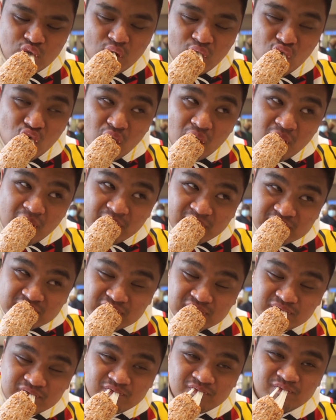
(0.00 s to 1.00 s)
You need
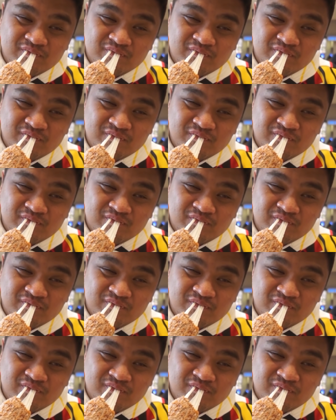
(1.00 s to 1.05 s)
that.